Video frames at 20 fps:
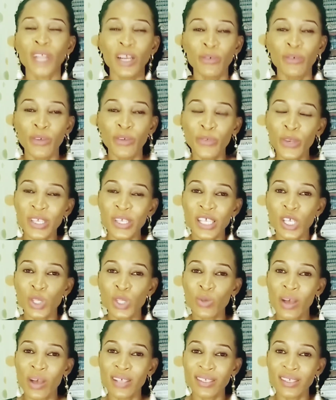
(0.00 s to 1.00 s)
refusing
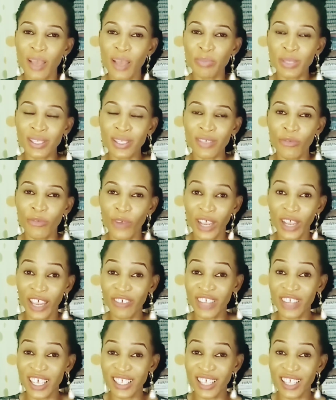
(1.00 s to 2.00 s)
to accept the
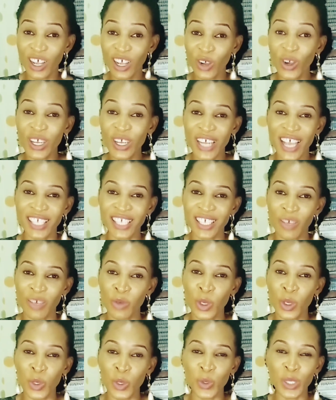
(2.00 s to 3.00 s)
forgiveness that God has
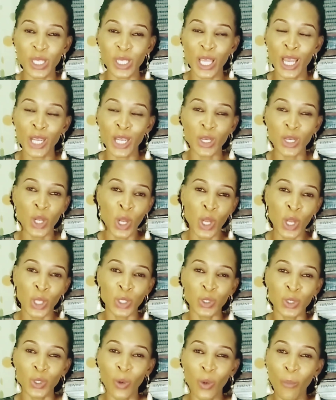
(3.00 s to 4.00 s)
given you, then
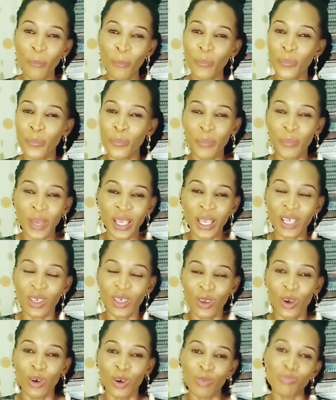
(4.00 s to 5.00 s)
you're make
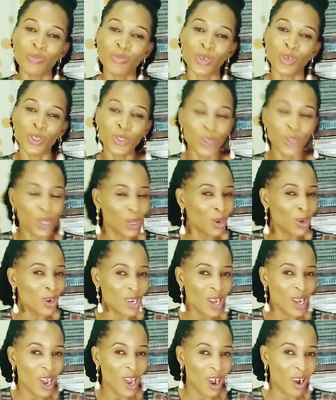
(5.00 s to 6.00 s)
you're you're showing
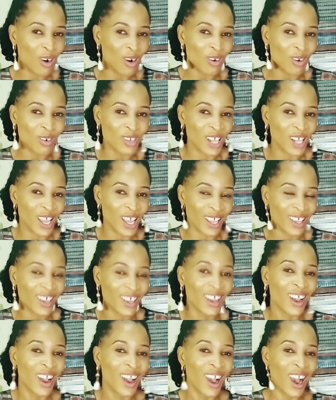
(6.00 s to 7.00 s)
God how like
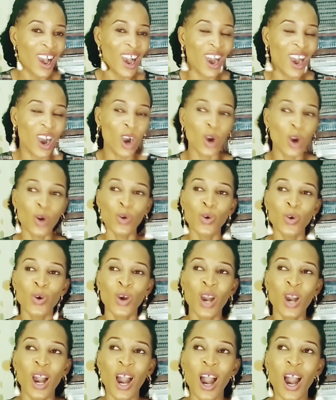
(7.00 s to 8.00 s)
how
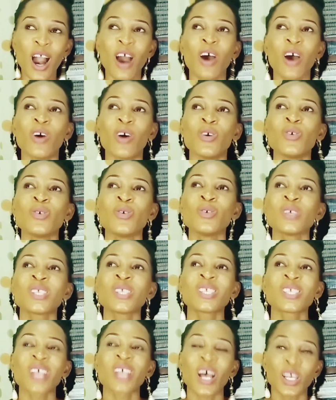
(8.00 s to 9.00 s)
how
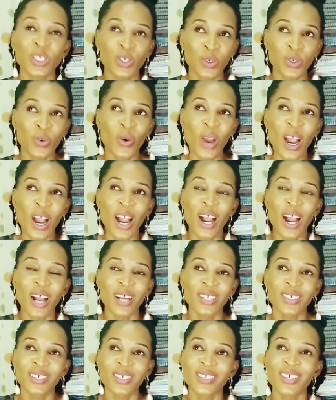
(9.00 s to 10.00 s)
sad you are
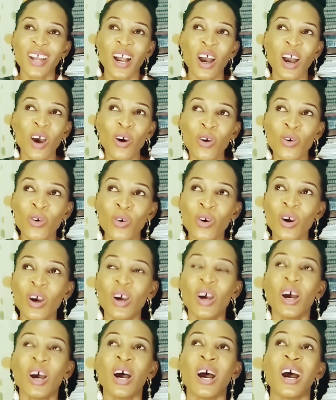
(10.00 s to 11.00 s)
and how
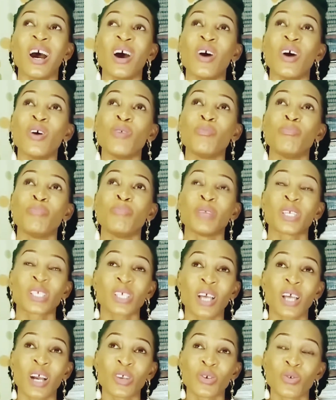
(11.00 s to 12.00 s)
how
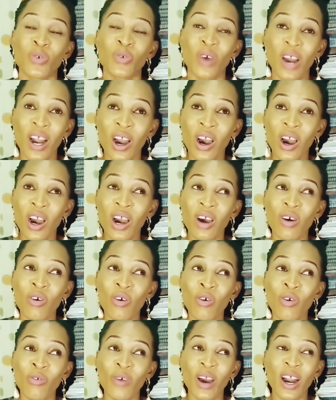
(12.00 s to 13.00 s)
bitter you are
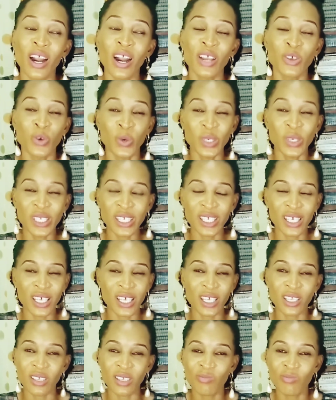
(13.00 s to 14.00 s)
over your
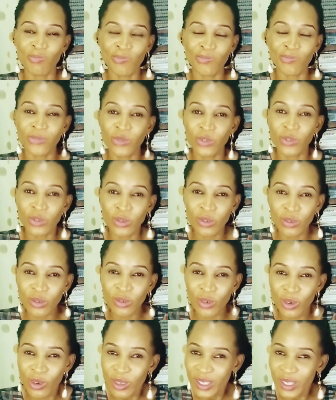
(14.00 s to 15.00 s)
sin.
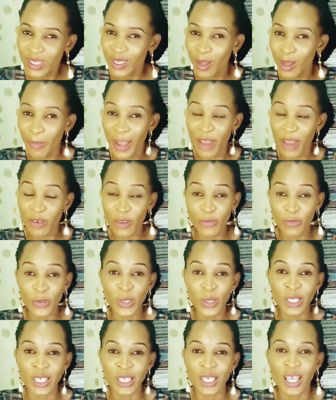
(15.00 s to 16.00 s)
No, it's not by
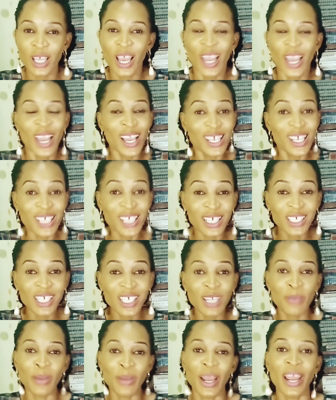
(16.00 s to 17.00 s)
refusing. It's
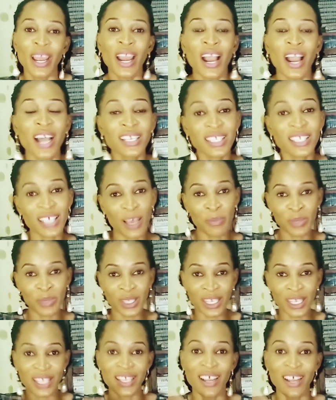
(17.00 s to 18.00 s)
actually by
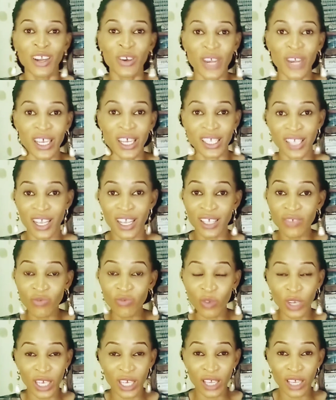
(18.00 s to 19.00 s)
accepting that Christ has
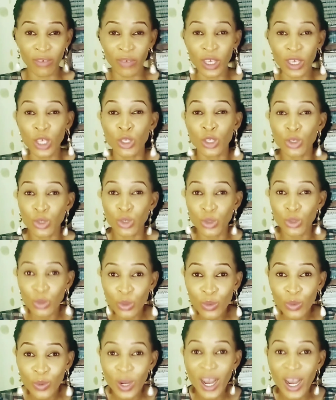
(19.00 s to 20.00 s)
forgiven
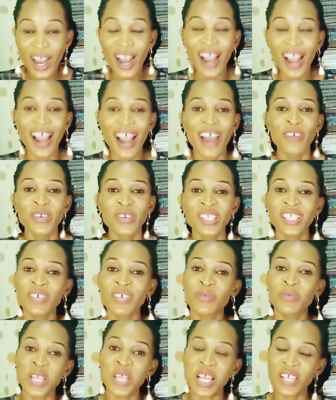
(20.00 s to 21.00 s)
you and
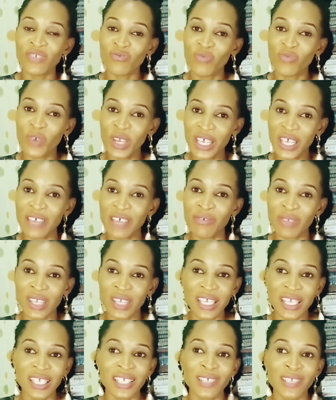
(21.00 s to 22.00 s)
receiving his
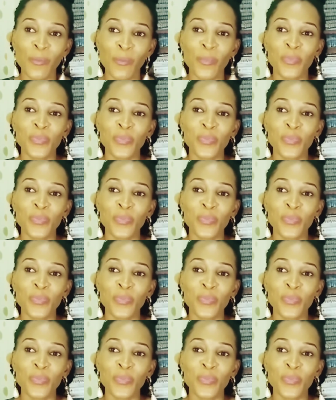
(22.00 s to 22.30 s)
forgiveness.